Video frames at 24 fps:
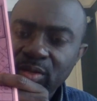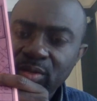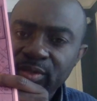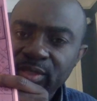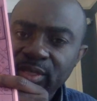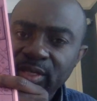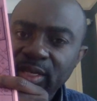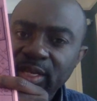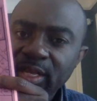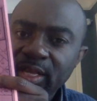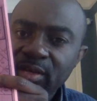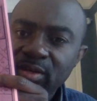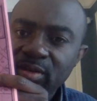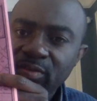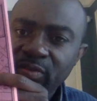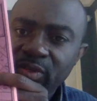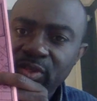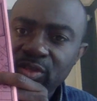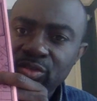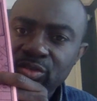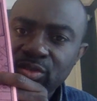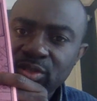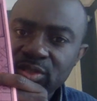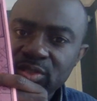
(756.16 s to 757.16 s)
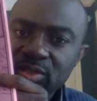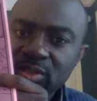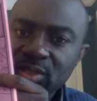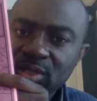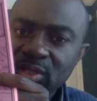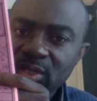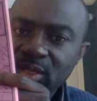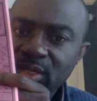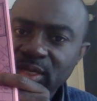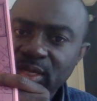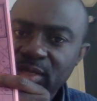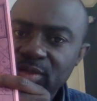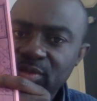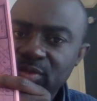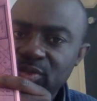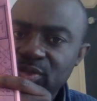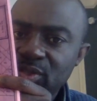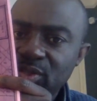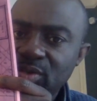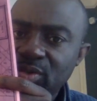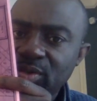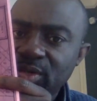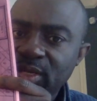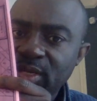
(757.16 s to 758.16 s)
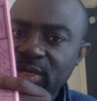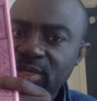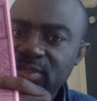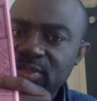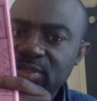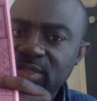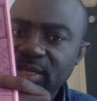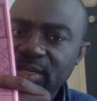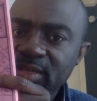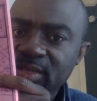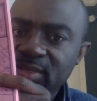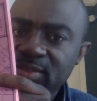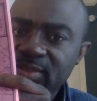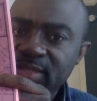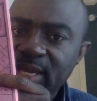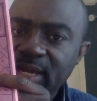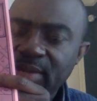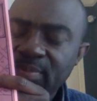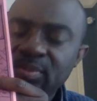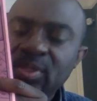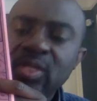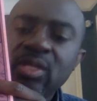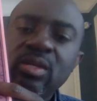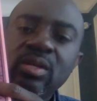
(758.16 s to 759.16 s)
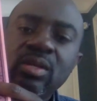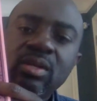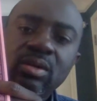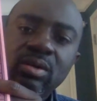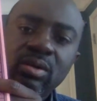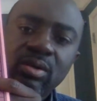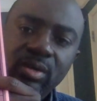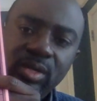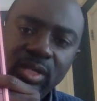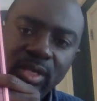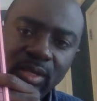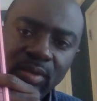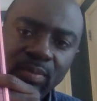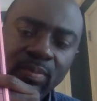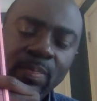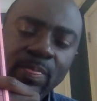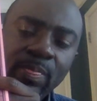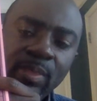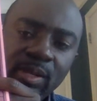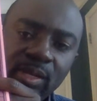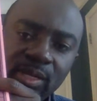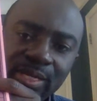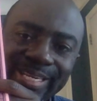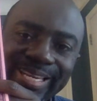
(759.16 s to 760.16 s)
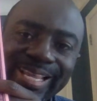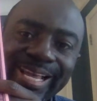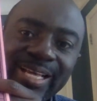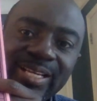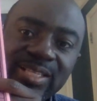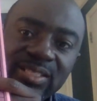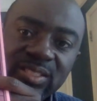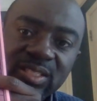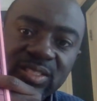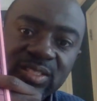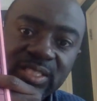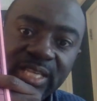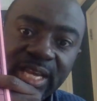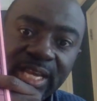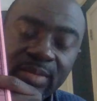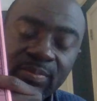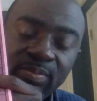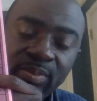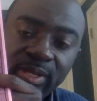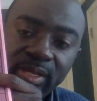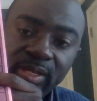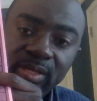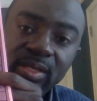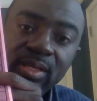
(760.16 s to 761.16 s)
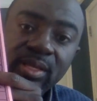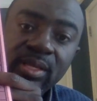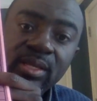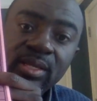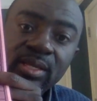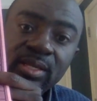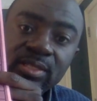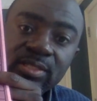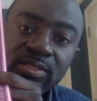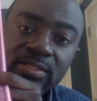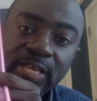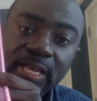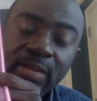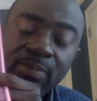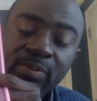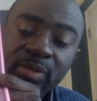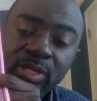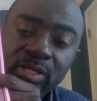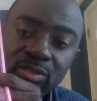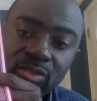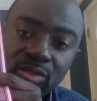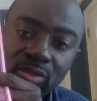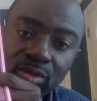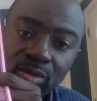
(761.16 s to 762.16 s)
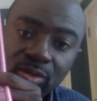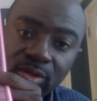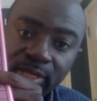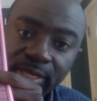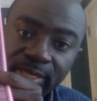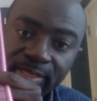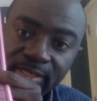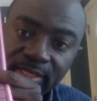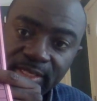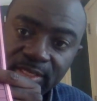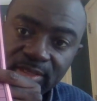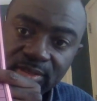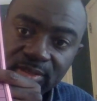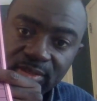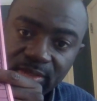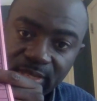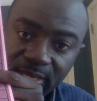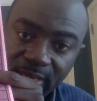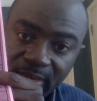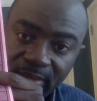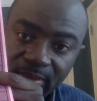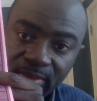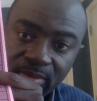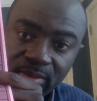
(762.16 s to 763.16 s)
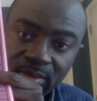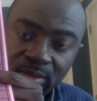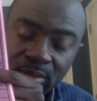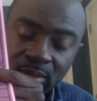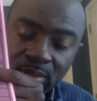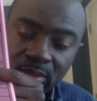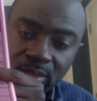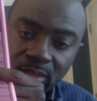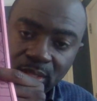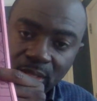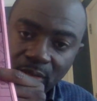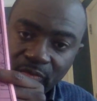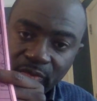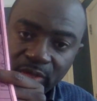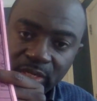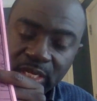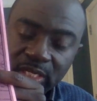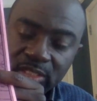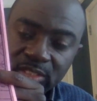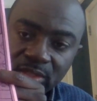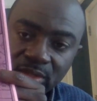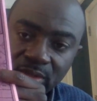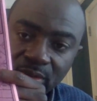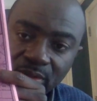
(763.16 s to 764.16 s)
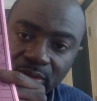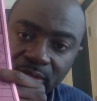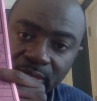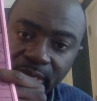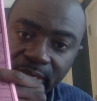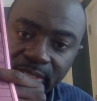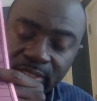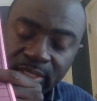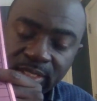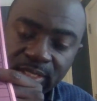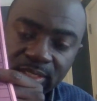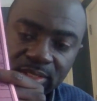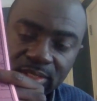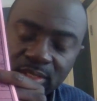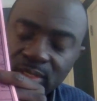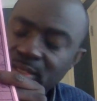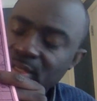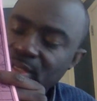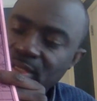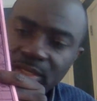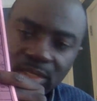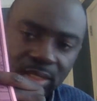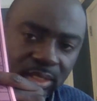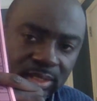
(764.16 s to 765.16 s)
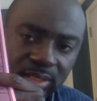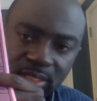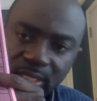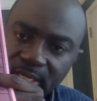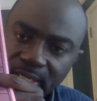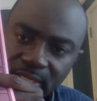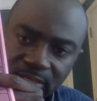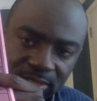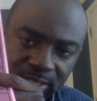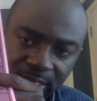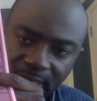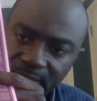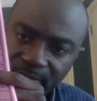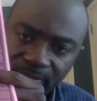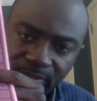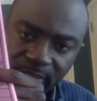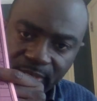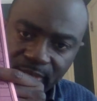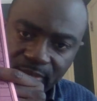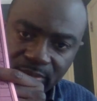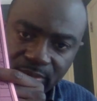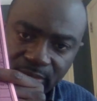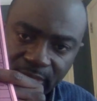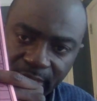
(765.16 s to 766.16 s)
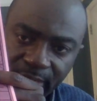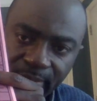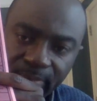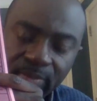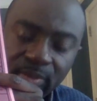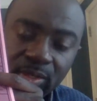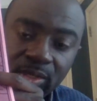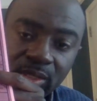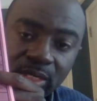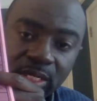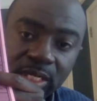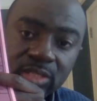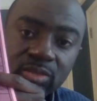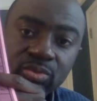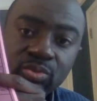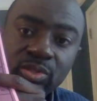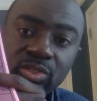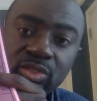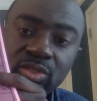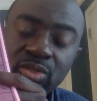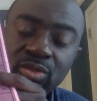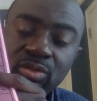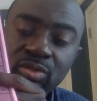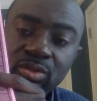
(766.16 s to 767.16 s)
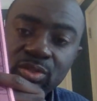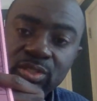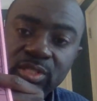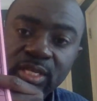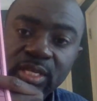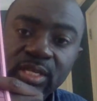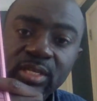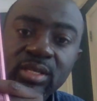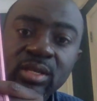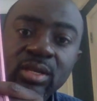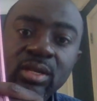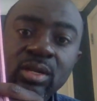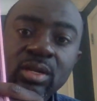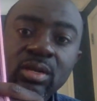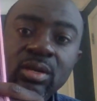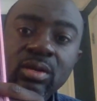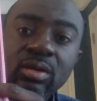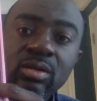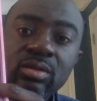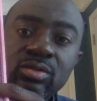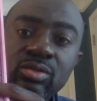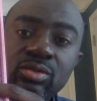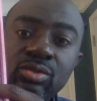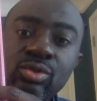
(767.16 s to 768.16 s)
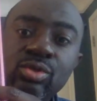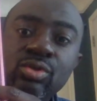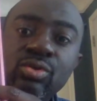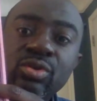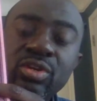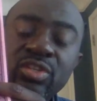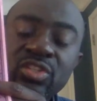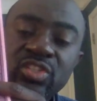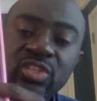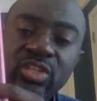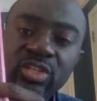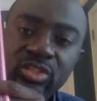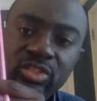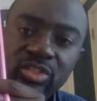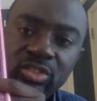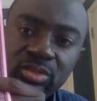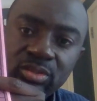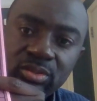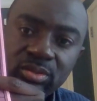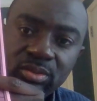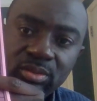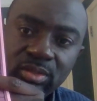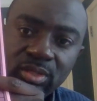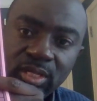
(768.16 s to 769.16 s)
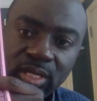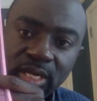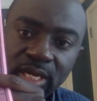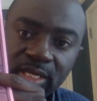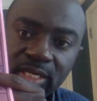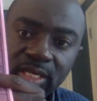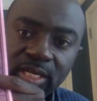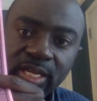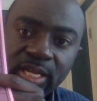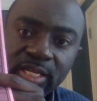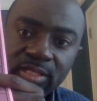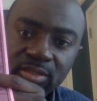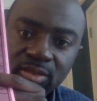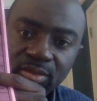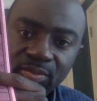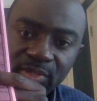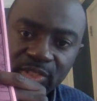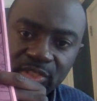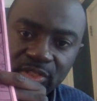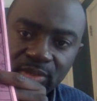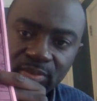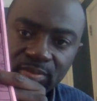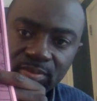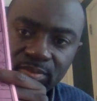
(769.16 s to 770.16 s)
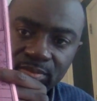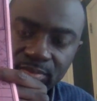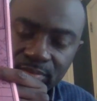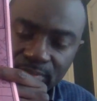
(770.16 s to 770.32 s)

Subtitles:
the line of interest, like you see on the other side, the top, okay? That is a site plan. Site plan should look like this, okay? If it doesn't look like this, it's not a site plan, okay? That's what you're gonna take to do a search at the land commission,